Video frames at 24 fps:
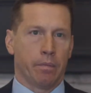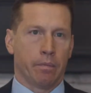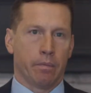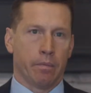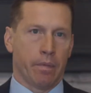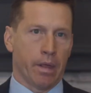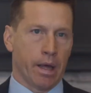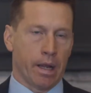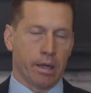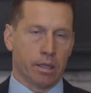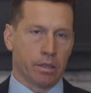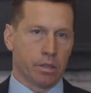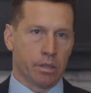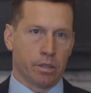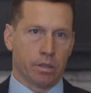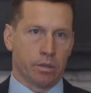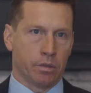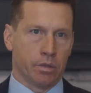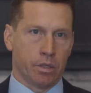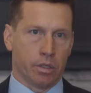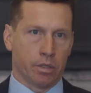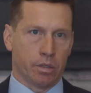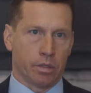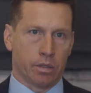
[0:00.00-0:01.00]
that is
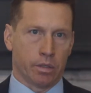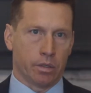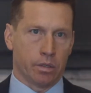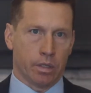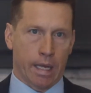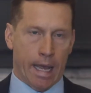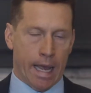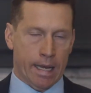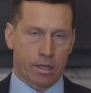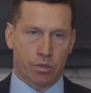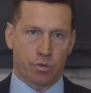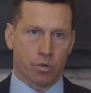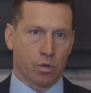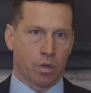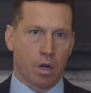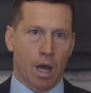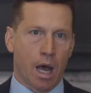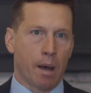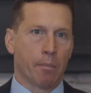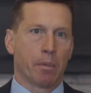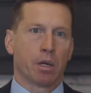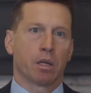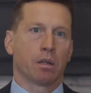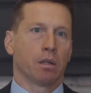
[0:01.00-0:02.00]
just
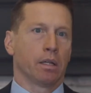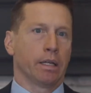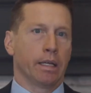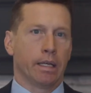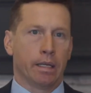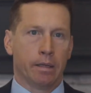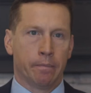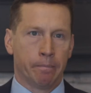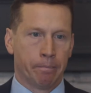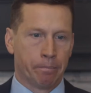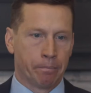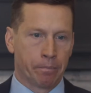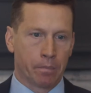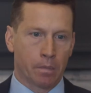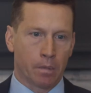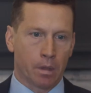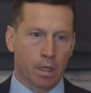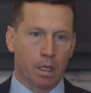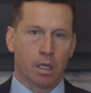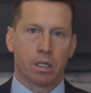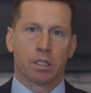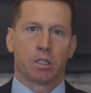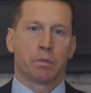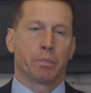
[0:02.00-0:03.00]
astronomically
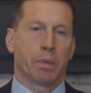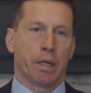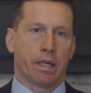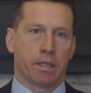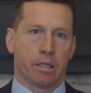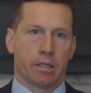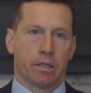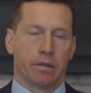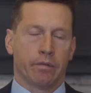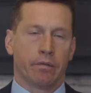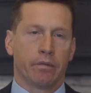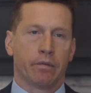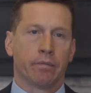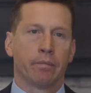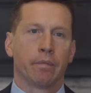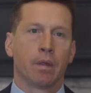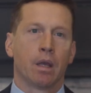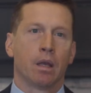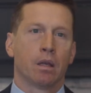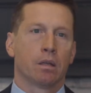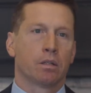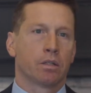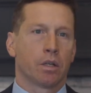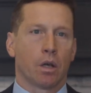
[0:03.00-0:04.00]
expensive.
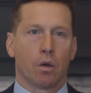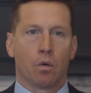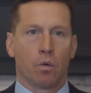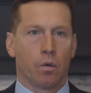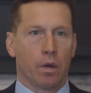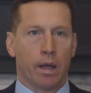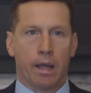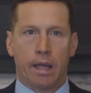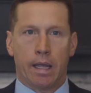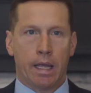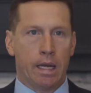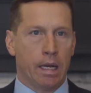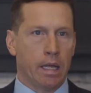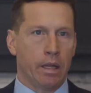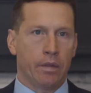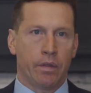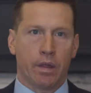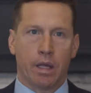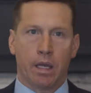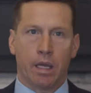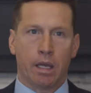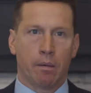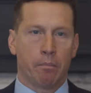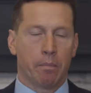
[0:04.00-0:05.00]
So
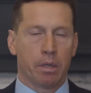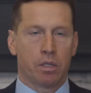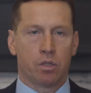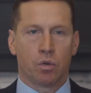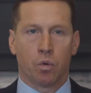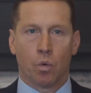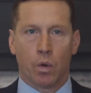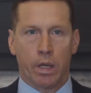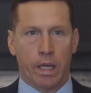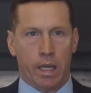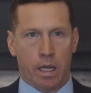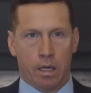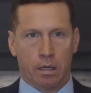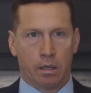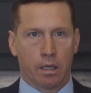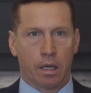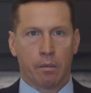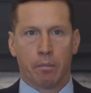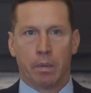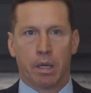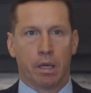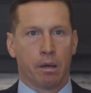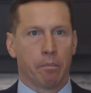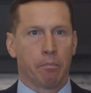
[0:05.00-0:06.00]
anything in between
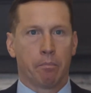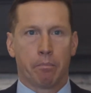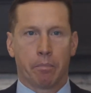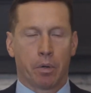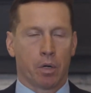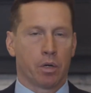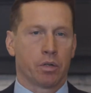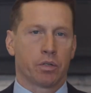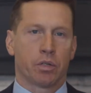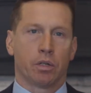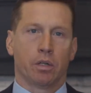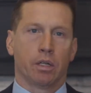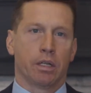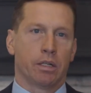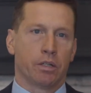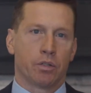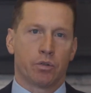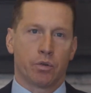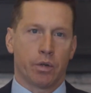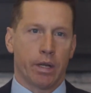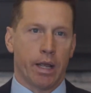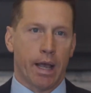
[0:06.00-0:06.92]
can be a personal injury